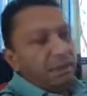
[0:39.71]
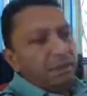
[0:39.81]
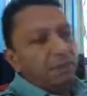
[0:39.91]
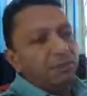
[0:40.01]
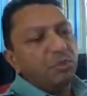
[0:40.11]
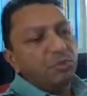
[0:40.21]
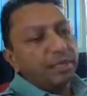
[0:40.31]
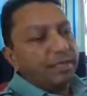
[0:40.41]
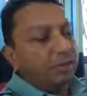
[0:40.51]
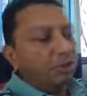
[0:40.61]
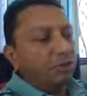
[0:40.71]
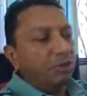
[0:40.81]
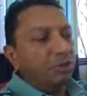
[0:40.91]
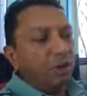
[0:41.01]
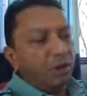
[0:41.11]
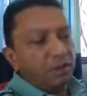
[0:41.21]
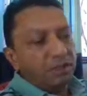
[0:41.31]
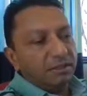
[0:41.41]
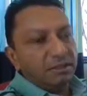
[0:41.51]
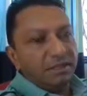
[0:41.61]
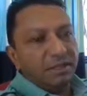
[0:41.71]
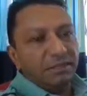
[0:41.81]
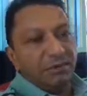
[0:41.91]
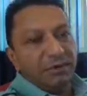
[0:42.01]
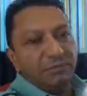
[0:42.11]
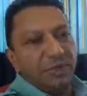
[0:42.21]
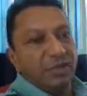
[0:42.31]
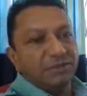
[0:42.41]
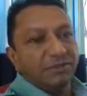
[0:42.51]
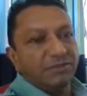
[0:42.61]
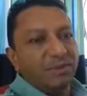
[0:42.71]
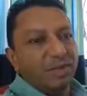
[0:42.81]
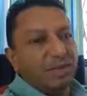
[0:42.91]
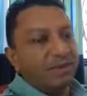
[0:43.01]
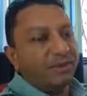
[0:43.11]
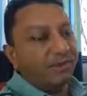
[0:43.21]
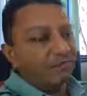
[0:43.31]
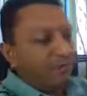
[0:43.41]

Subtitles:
This book takes you through all the different parts of my life,